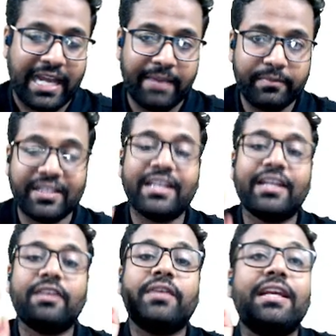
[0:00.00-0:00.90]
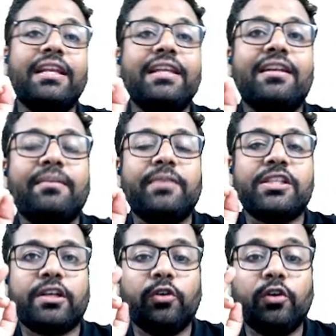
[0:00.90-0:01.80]
I am saying it very clearly
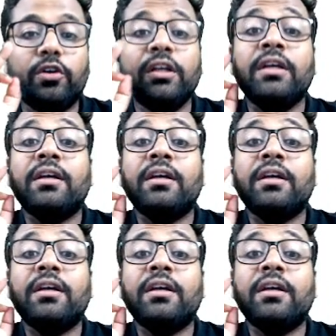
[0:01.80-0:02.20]
bacha log,